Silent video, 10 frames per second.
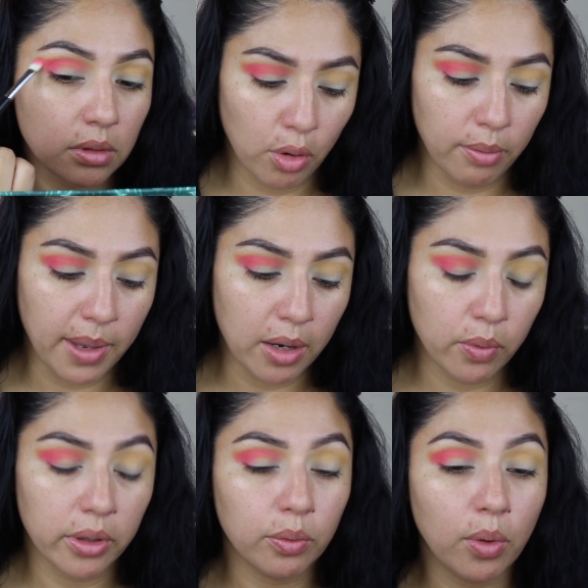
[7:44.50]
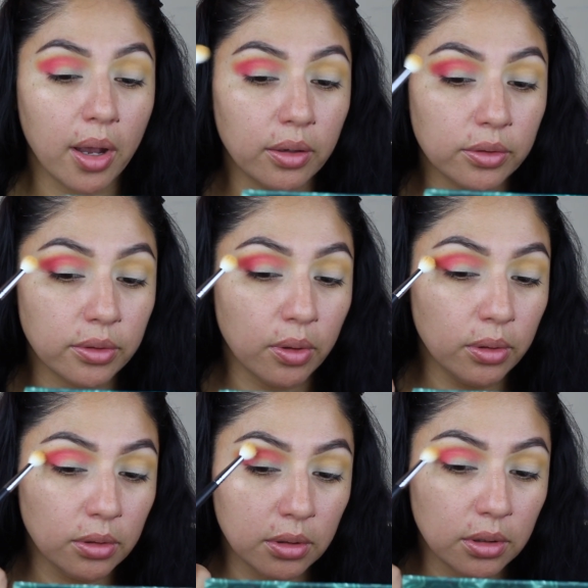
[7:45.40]
Going back with Wild
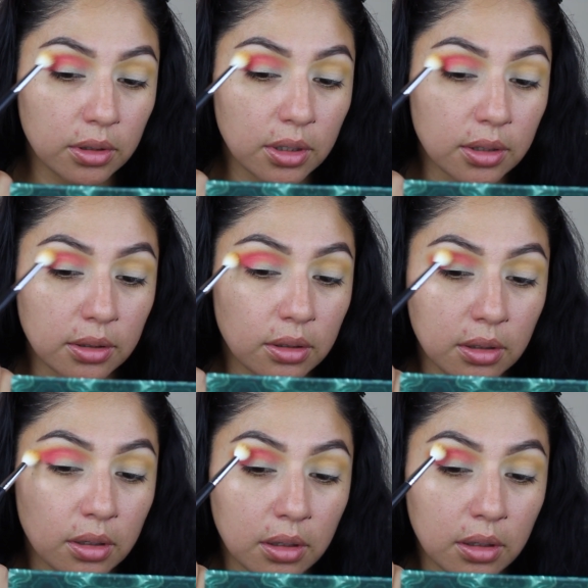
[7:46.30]
Soul and just